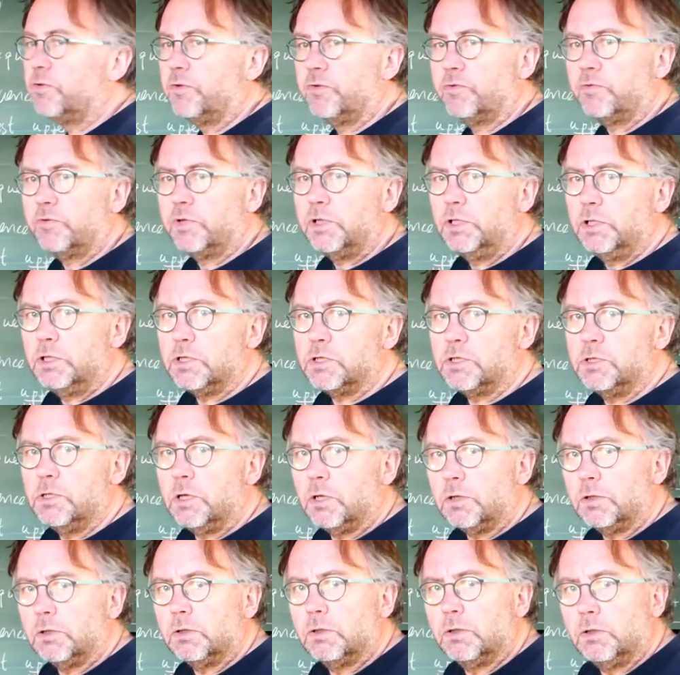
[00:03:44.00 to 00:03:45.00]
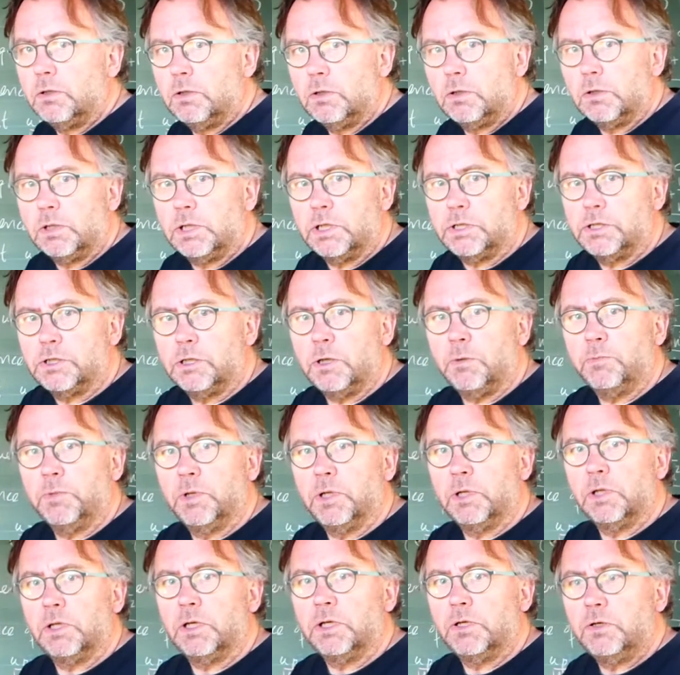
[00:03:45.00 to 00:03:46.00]
3 does not occur as
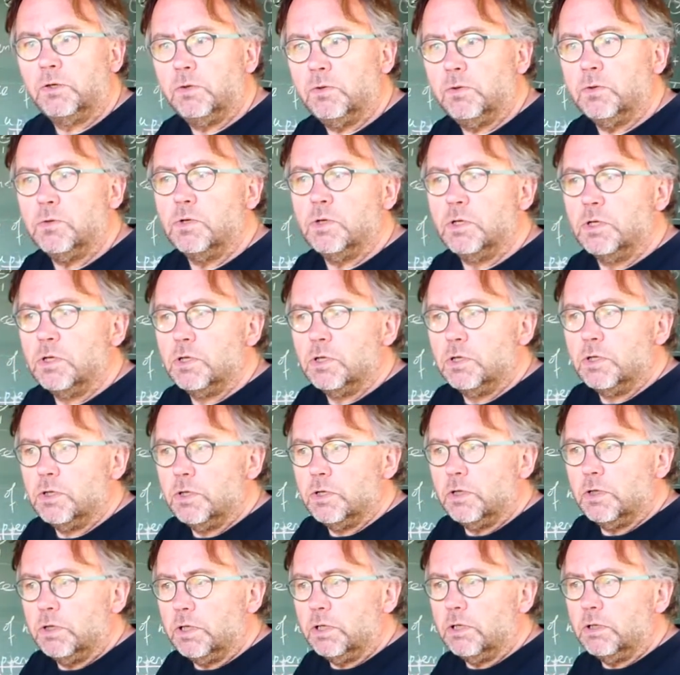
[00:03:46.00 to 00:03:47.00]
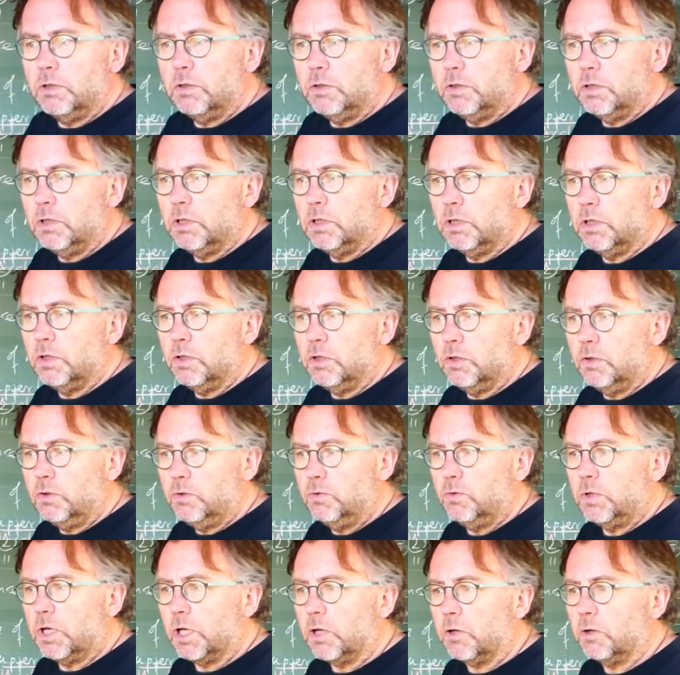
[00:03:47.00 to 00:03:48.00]
something that you do
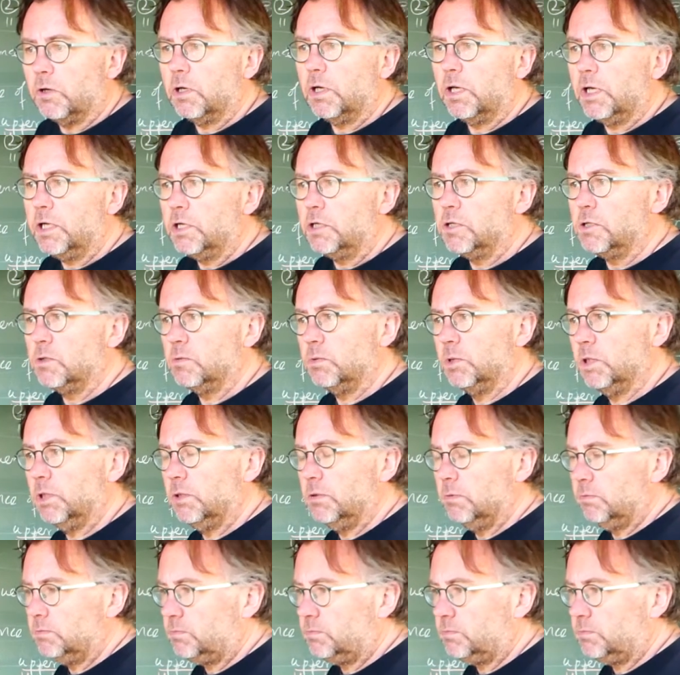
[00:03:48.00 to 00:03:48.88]
calculations with.